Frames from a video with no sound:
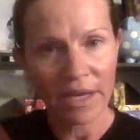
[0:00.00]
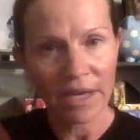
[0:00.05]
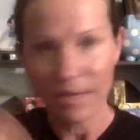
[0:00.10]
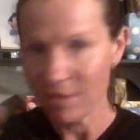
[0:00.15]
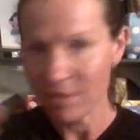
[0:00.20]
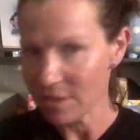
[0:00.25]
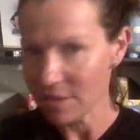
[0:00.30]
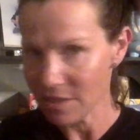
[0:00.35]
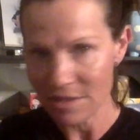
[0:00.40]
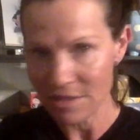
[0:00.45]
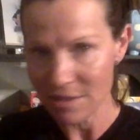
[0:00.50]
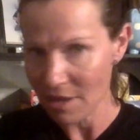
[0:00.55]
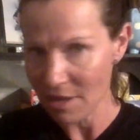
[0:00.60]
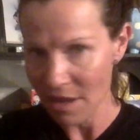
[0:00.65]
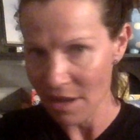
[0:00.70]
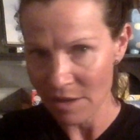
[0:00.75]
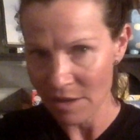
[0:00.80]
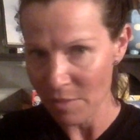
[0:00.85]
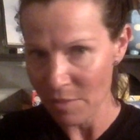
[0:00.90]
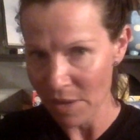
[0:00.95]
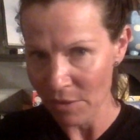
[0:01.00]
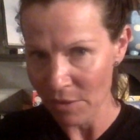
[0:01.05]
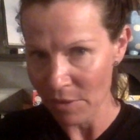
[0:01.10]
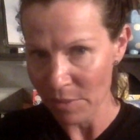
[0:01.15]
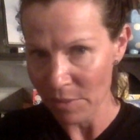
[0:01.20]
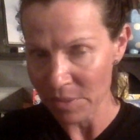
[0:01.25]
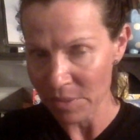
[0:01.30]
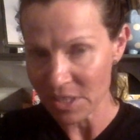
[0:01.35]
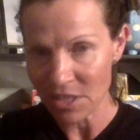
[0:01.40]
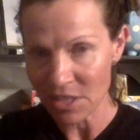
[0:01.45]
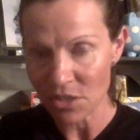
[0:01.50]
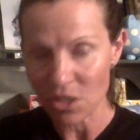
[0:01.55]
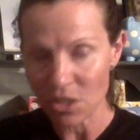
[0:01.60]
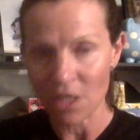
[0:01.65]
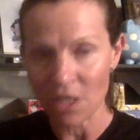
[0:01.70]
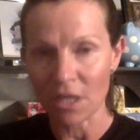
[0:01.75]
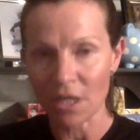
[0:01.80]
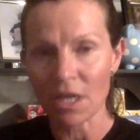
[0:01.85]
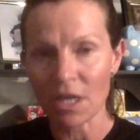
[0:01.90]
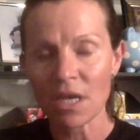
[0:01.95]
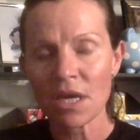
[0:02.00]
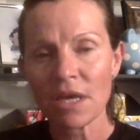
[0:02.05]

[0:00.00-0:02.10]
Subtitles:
This is not about repetition.